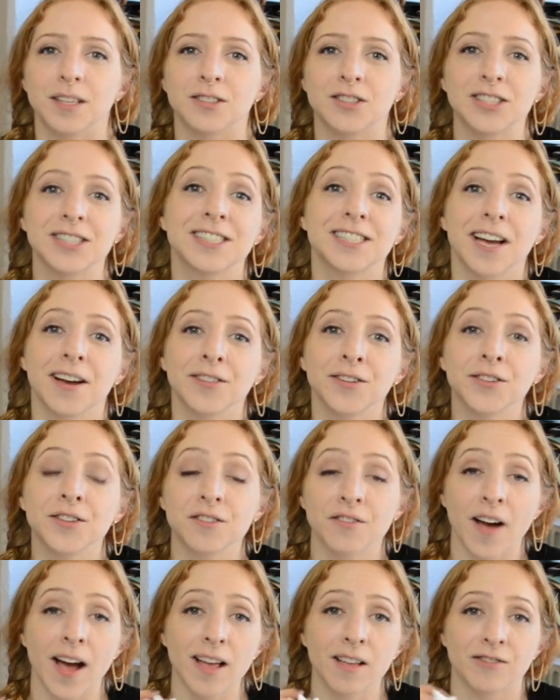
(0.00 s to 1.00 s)
Just
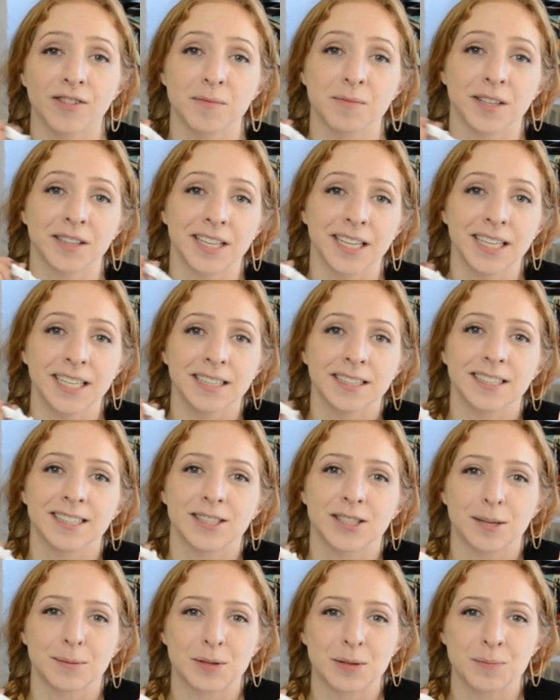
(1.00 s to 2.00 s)
download the file from the link in the
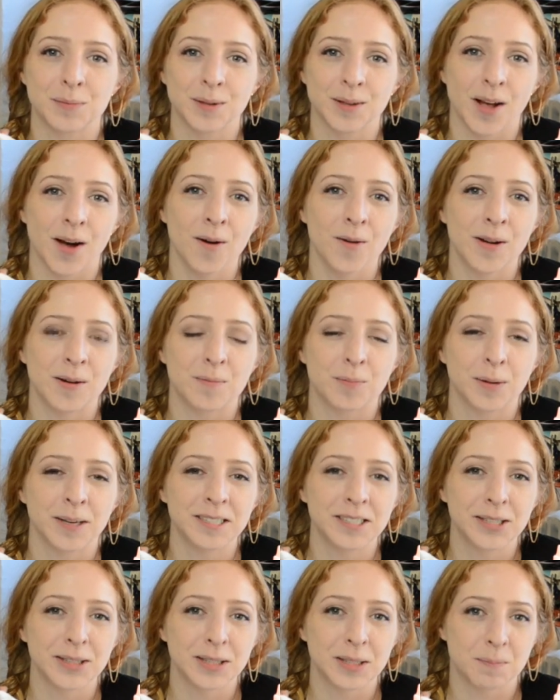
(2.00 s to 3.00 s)
description below and
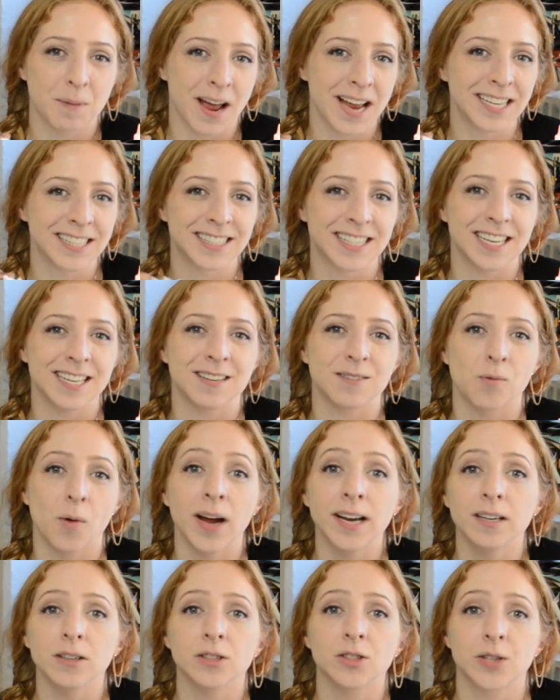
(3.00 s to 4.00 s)
print your spikes in
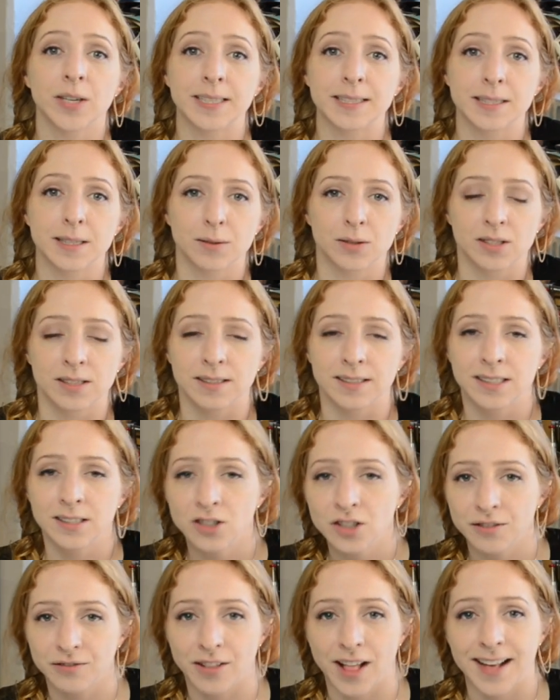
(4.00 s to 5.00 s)
white or translucent
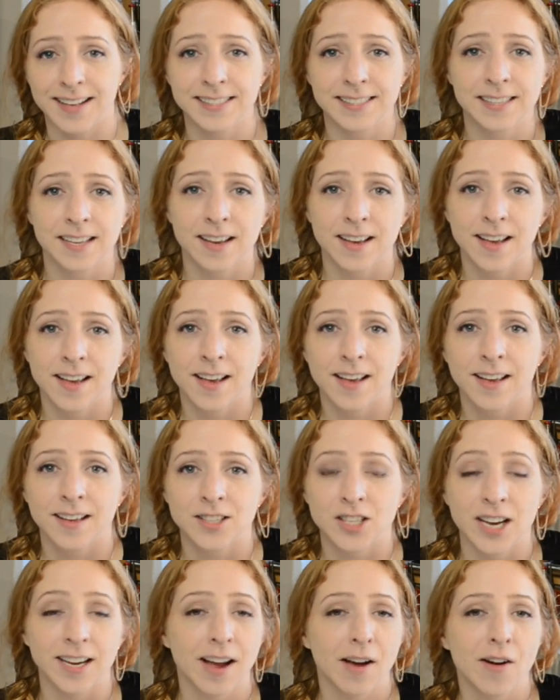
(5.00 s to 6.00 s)
NinjaFlex.
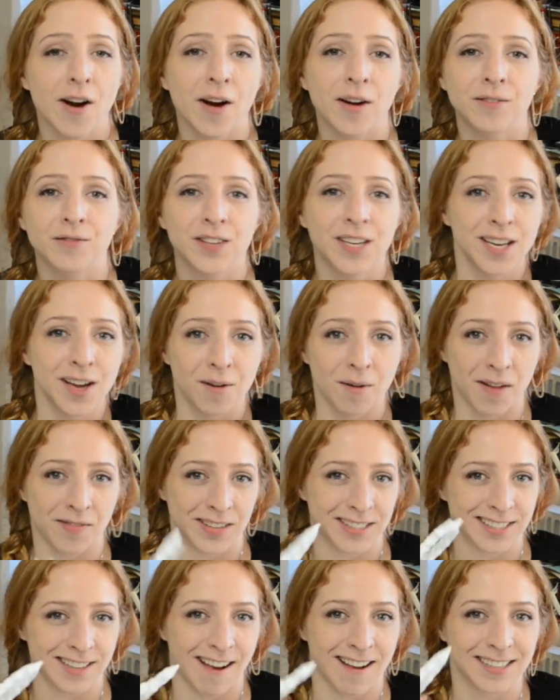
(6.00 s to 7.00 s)
Check out our video
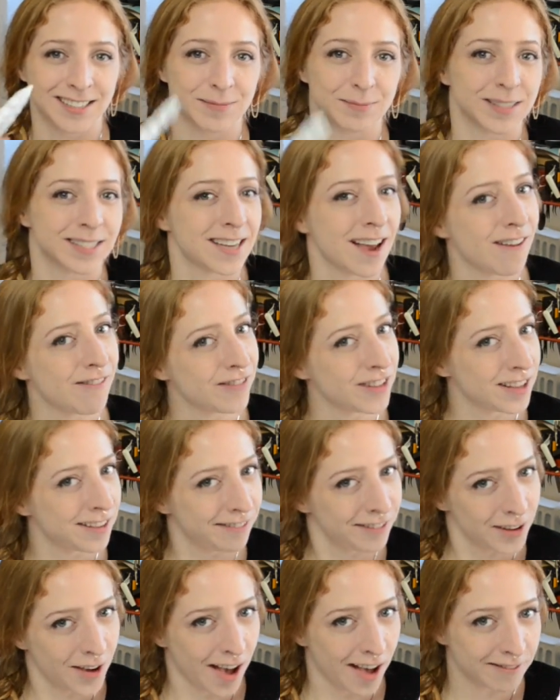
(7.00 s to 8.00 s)
on this awesome stuff
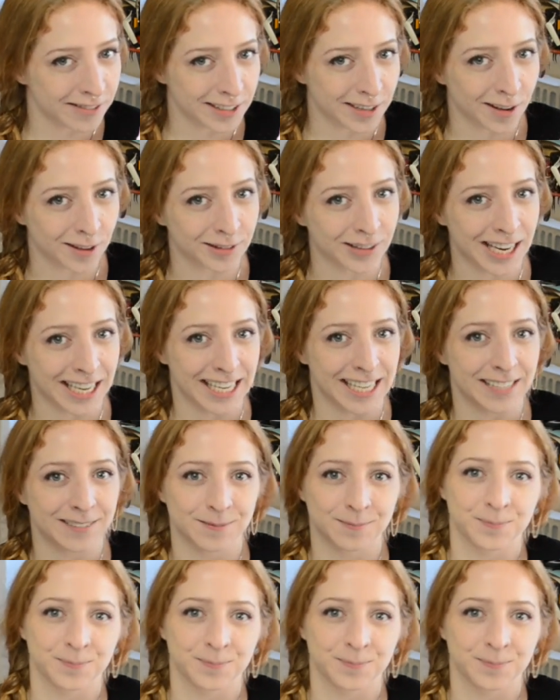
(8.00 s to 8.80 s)
if you haven't already.